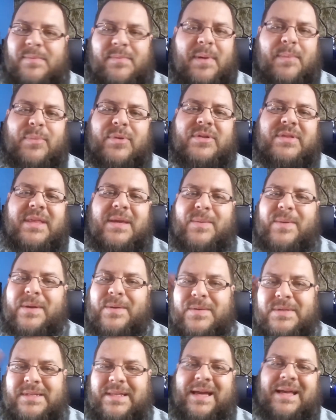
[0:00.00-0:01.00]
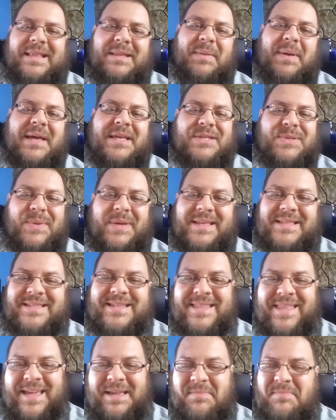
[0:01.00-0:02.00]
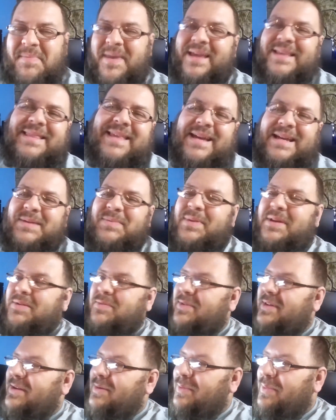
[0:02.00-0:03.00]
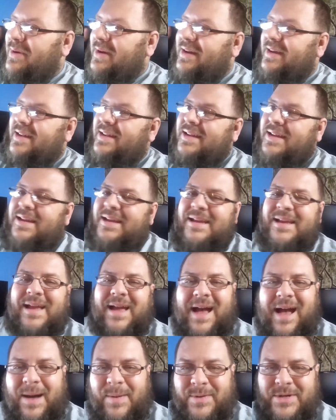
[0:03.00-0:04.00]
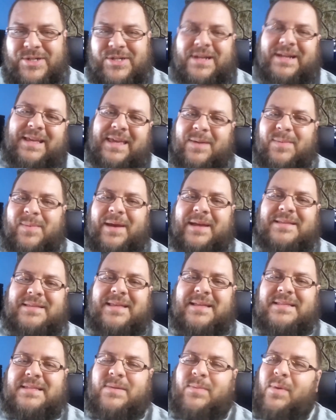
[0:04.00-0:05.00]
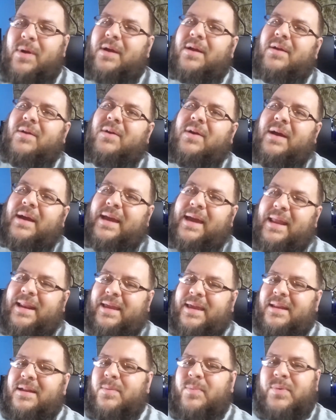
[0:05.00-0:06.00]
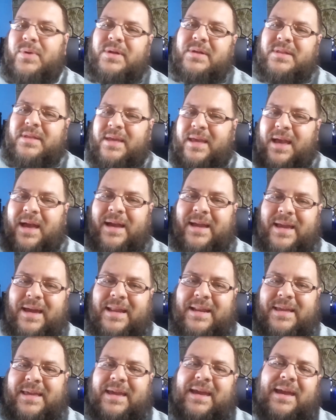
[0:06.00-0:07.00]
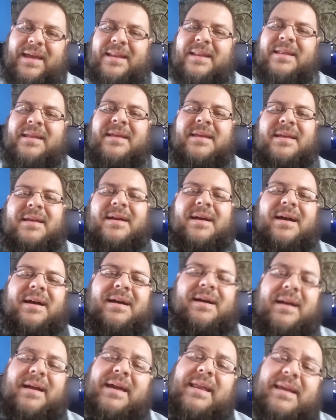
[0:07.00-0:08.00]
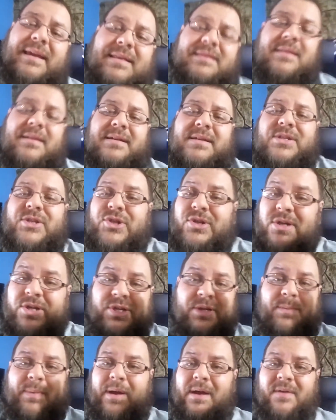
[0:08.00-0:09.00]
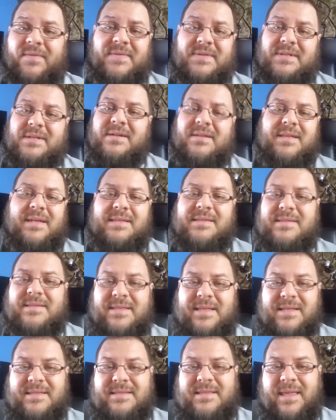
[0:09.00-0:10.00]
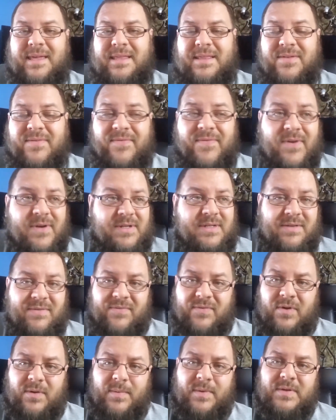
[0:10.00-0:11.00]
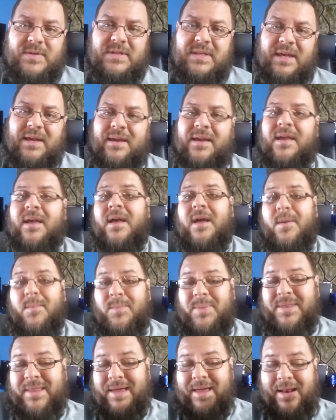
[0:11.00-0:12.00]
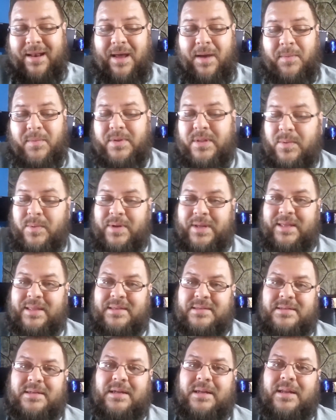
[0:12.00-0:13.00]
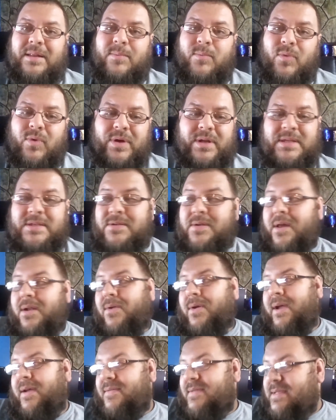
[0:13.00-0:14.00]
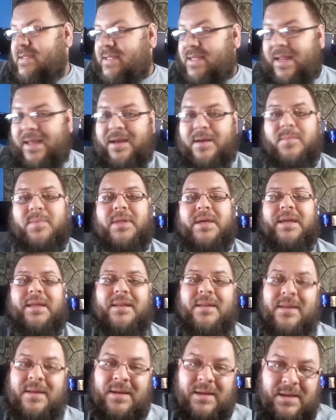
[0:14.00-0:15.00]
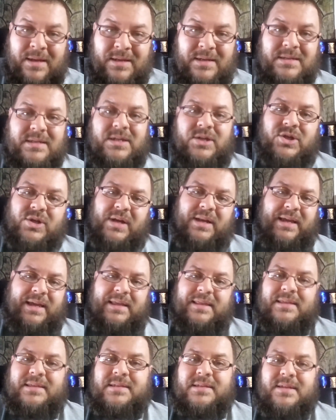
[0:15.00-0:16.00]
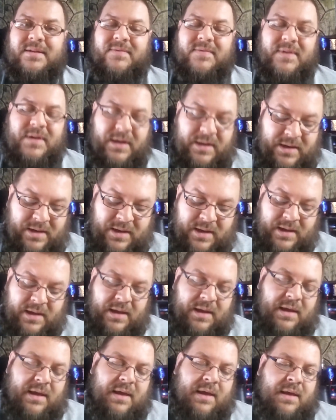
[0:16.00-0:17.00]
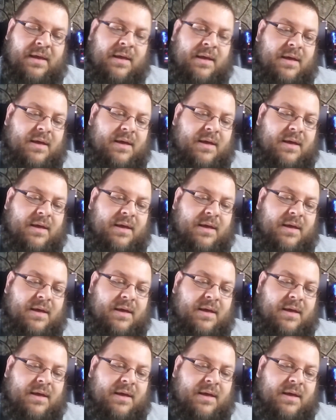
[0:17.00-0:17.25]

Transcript: Uh, maybe my birthday week was not the best week to like make that commitment, but I'm gonna try to get back to that tomorrow. I gotta get up early. I gotta get uh, I gotta get the construction in my office done. That's that's like the first and foremost thing. But then I really want to get this done in the morning so I don't have to stay up late to try to get this stuff done.